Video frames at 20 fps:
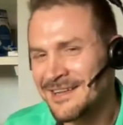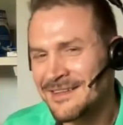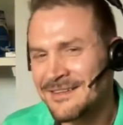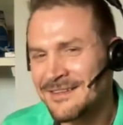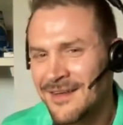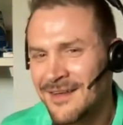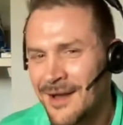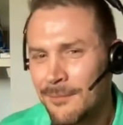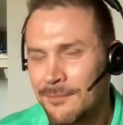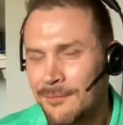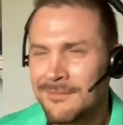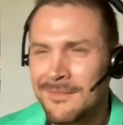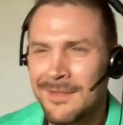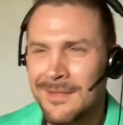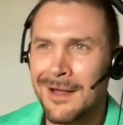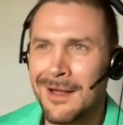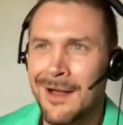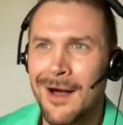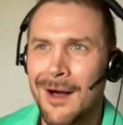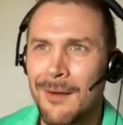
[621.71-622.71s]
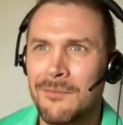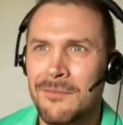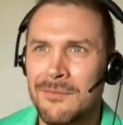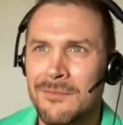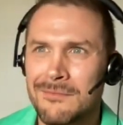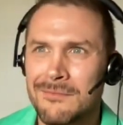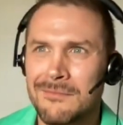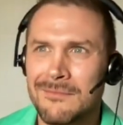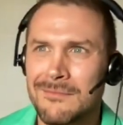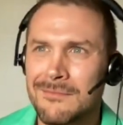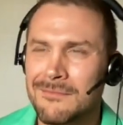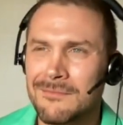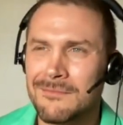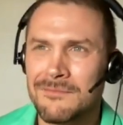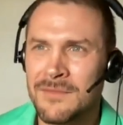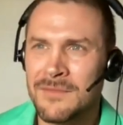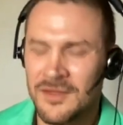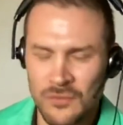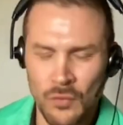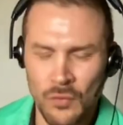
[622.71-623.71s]
into something, um,
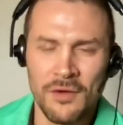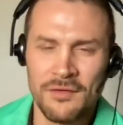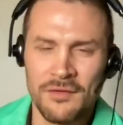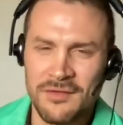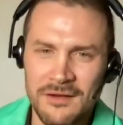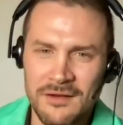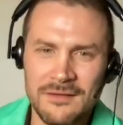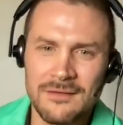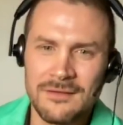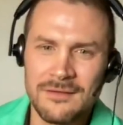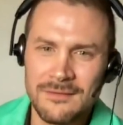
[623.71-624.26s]
is worth it.